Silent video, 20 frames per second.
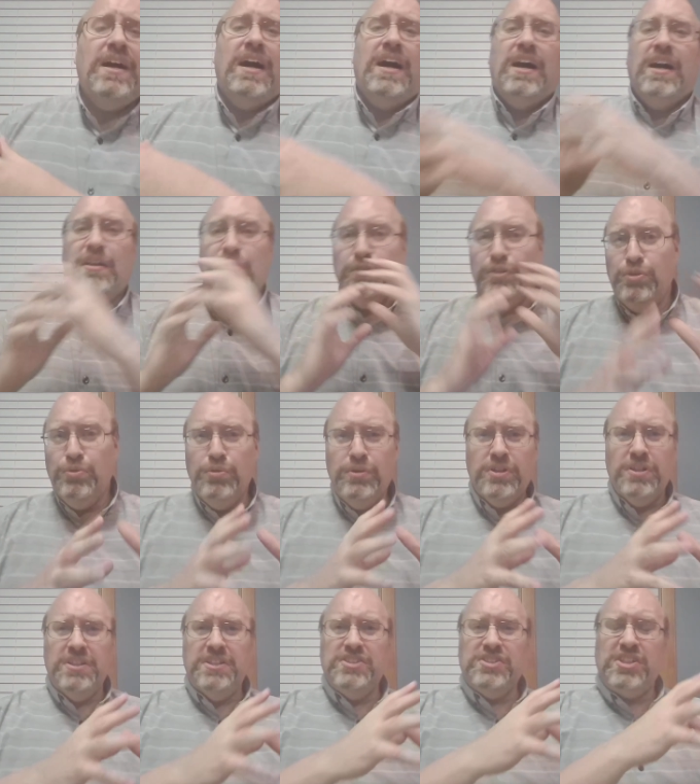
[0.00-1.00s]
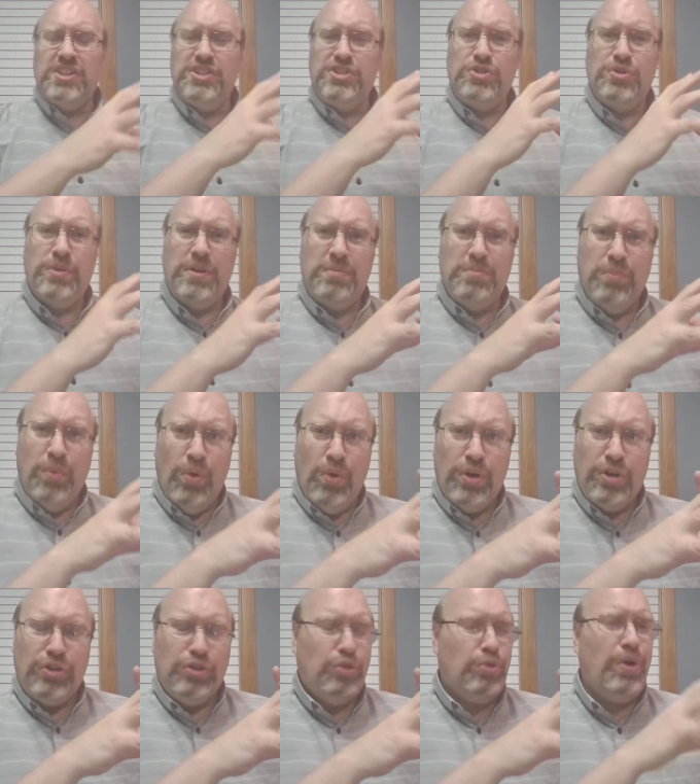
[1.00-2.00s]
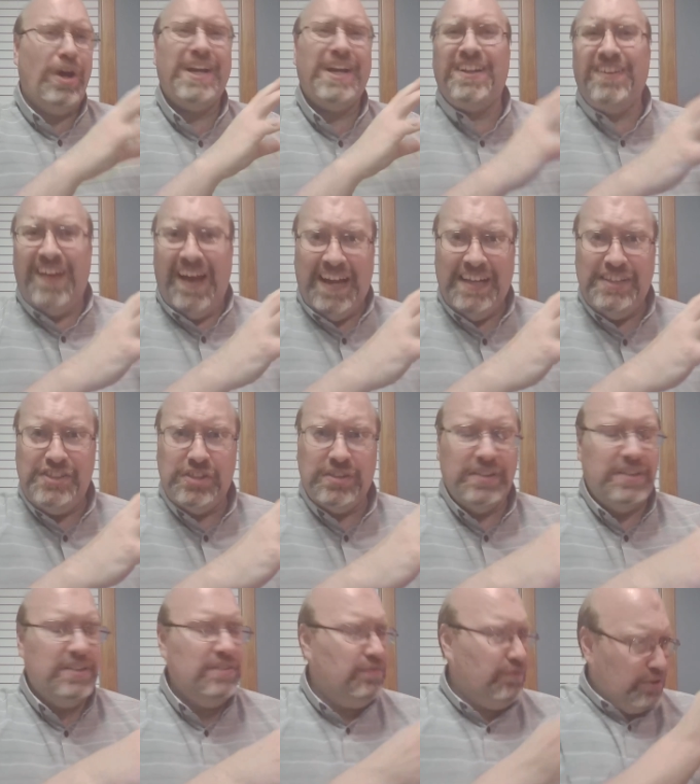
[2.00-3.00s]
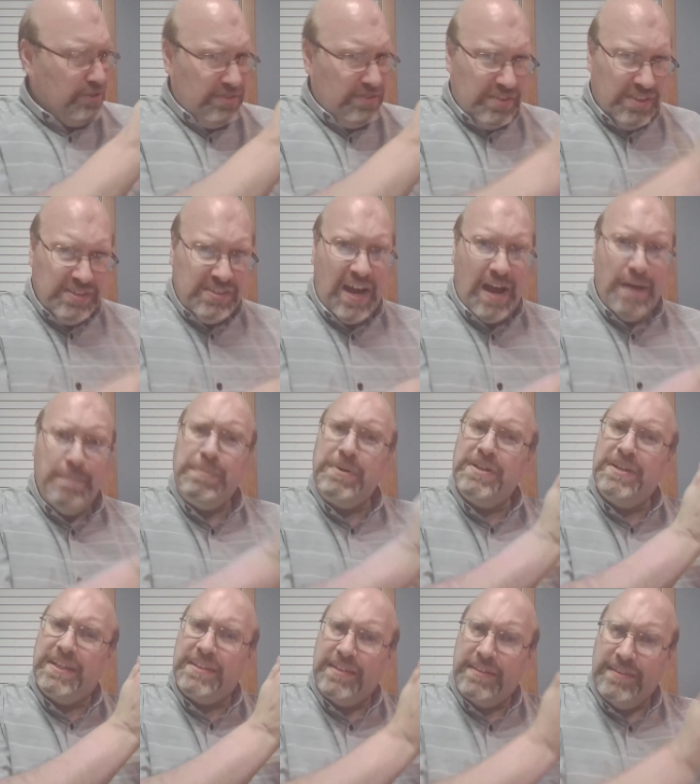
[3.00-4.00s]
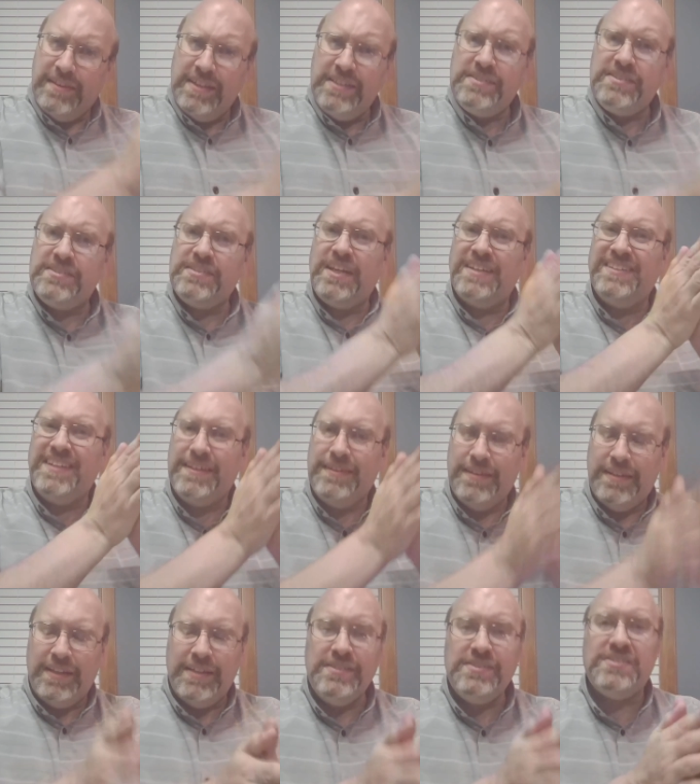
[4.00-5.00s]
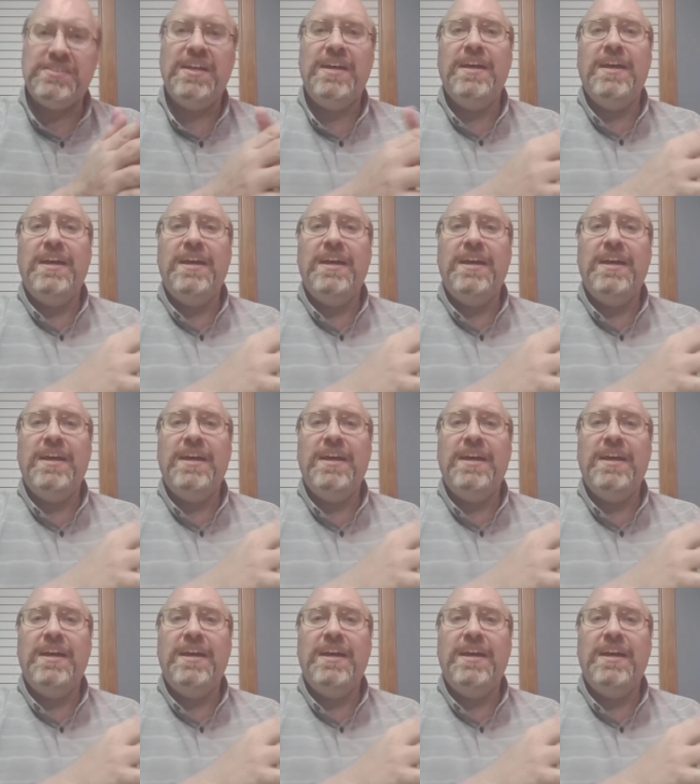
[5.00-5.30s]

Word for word: Uh, Luke is going to do it more chronologically. First, this happened, and then this, and then this.